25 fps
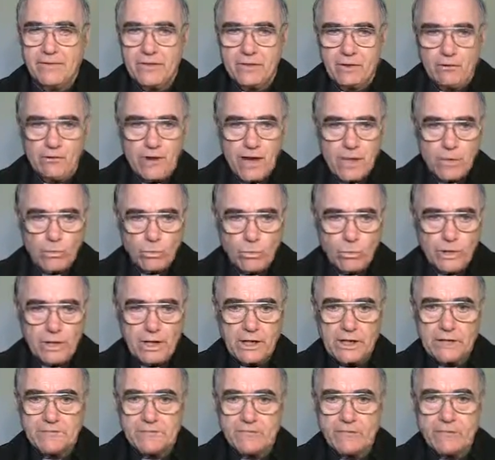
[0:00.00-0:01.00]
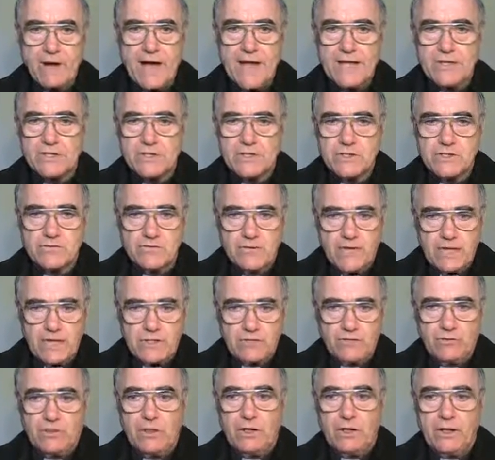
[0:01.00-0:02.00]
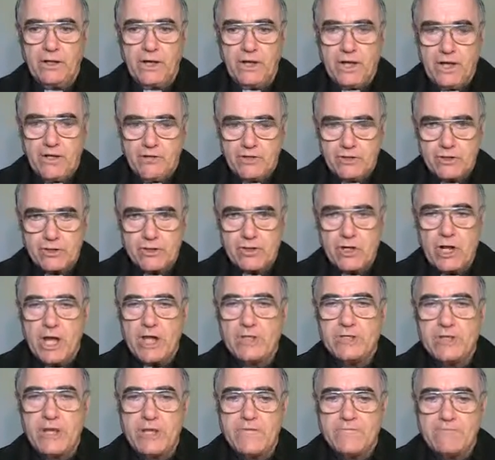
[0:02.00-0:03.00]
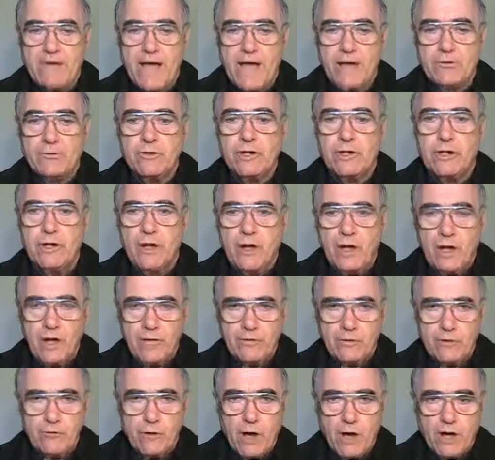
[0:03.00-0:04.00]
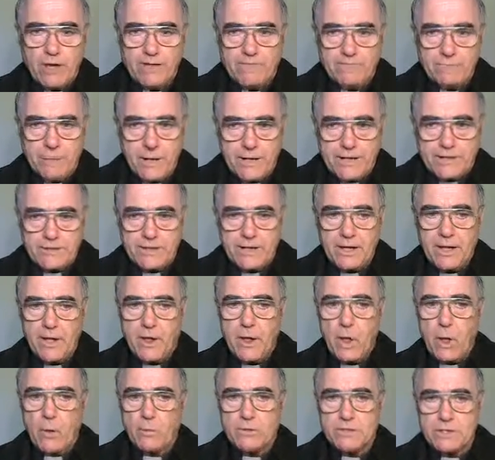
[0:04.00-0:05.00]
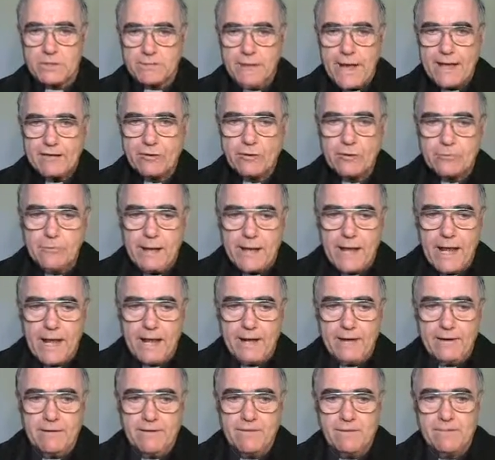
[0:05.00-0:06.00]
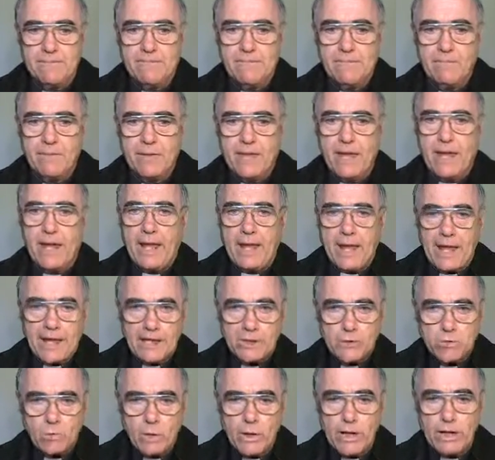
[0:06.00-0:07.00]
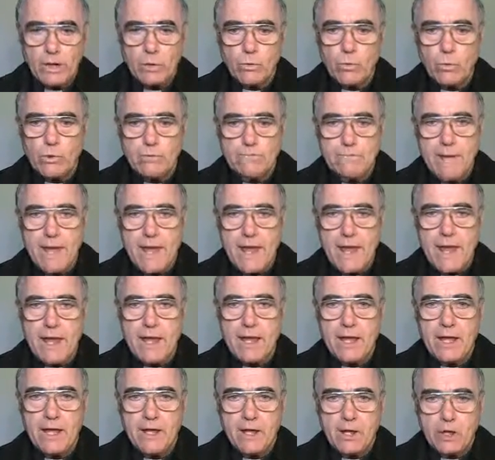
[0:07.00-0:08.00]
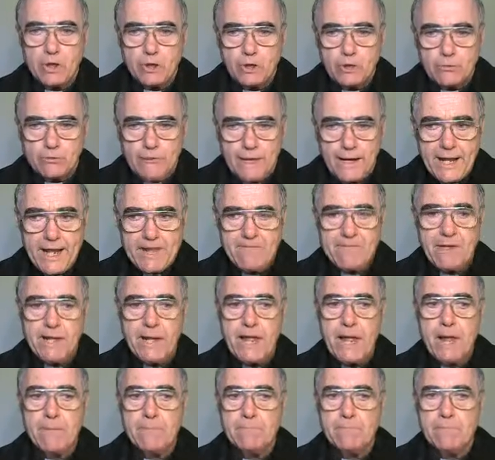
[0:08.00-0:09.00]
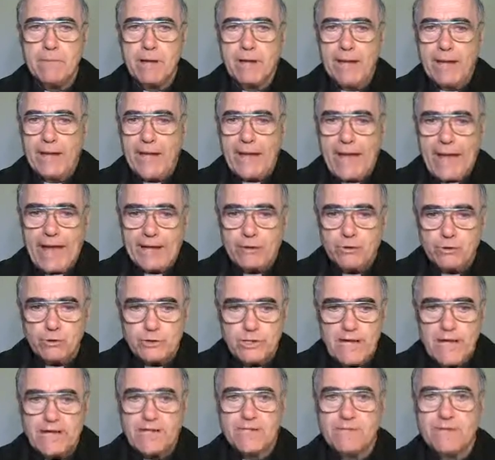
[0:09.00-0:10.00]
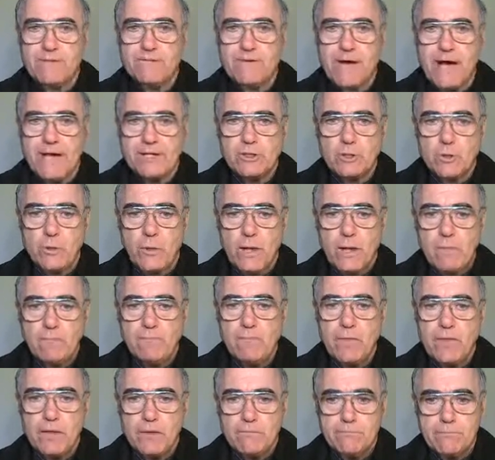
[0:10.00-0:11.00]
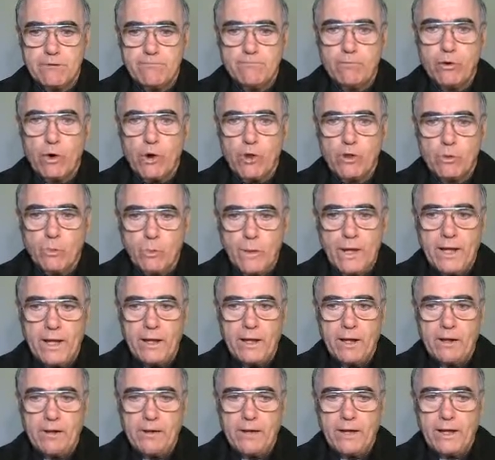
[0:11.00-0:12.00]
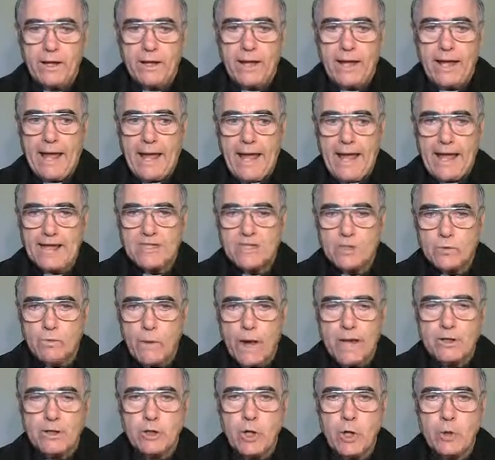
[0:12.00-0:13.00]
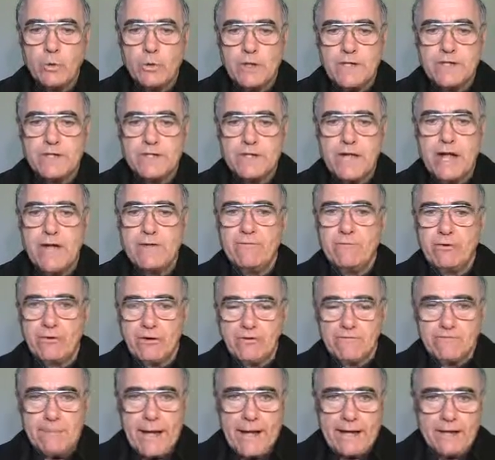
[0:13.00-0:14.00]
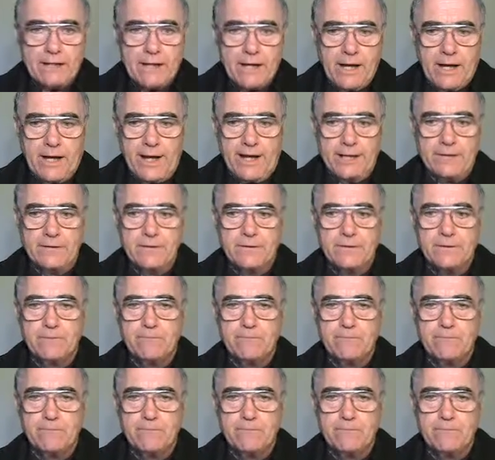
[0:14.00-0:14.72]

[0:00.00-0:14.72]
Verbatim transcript: The great work of Christ's faithful, the church he founded on the rock of Peter, was about to begin. Its work would be to believe in him and to testify to him before the world as the one and only Saviour of mankind.